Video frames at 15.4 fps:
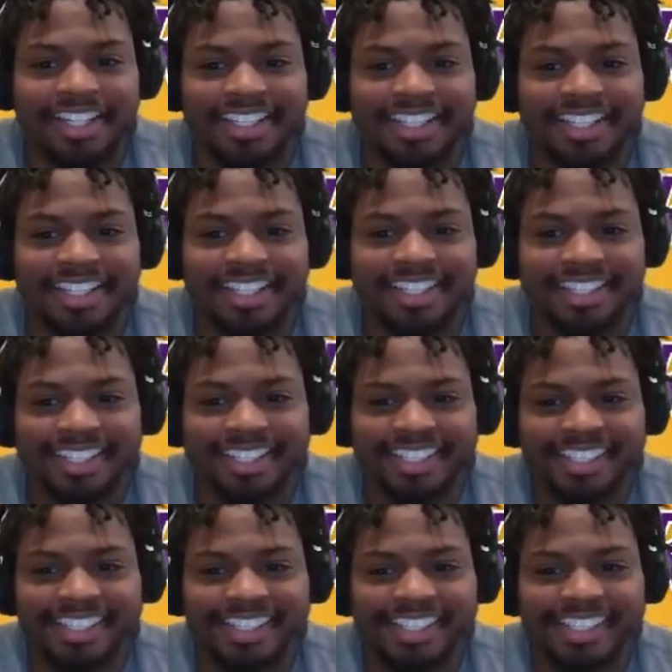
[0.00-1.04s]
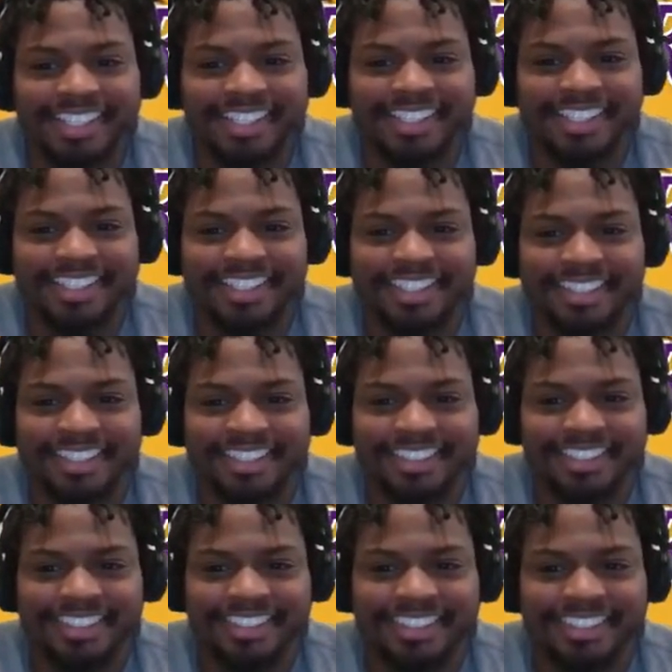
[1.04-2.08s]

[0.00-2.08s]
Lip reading: This person isn't speaking.